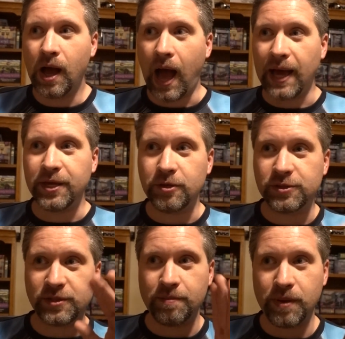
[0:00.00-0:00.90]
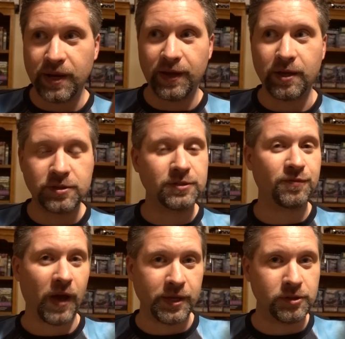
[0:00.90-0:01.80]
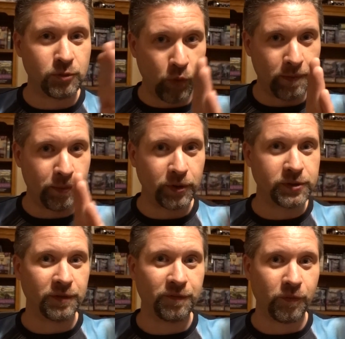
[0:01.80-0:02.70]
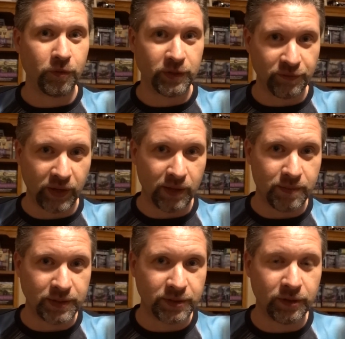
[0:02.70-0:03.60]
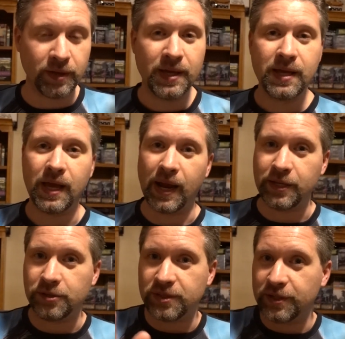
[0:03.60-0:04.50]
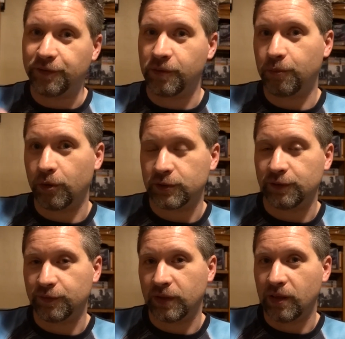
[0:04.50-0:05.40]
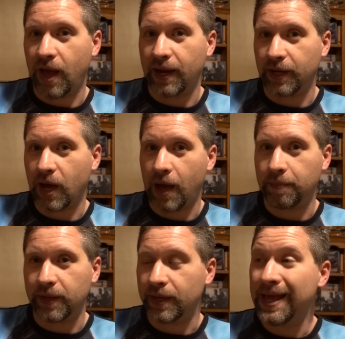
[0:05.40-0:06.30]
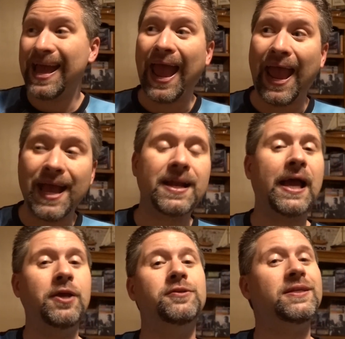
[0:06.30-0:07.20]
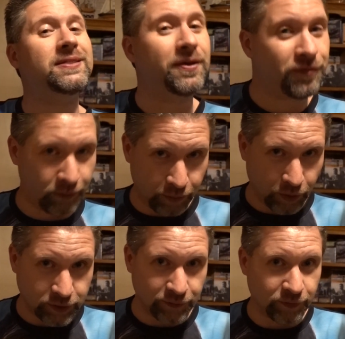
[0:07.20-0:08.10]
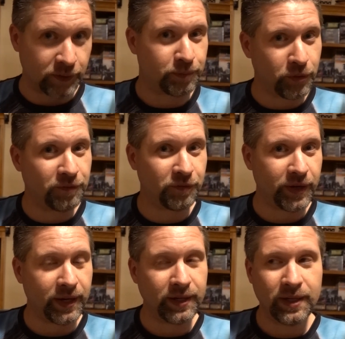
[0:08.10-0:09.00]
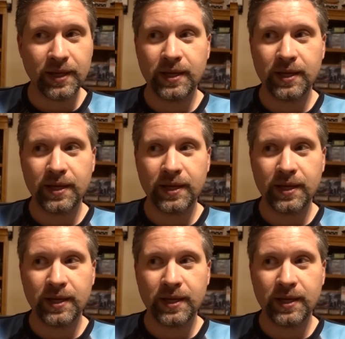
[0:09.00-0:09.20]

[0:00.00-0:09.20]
I used one person for developmental, and I used a different person for the line and copy, and I used a different person for the proofread.